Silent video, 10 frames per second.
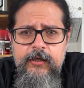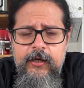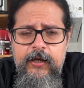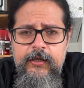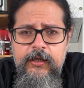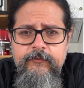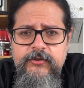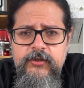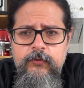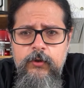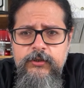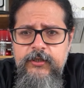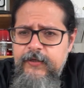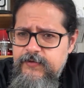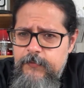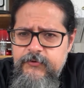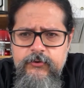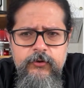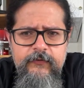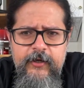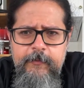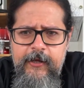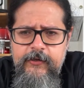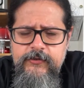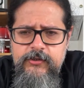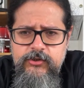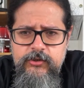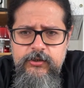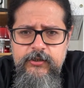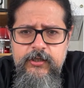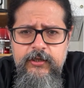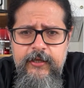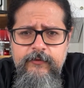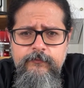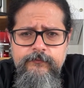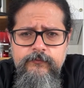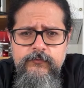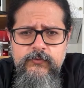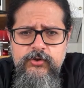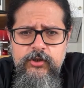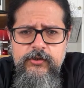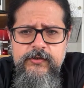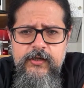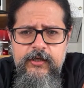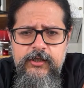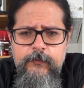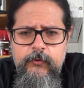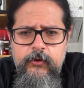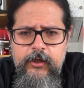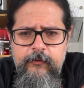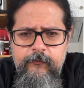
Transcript: And I will see you on the next episode of Headbangers Kitchen. Until then, cheers and keep cooking.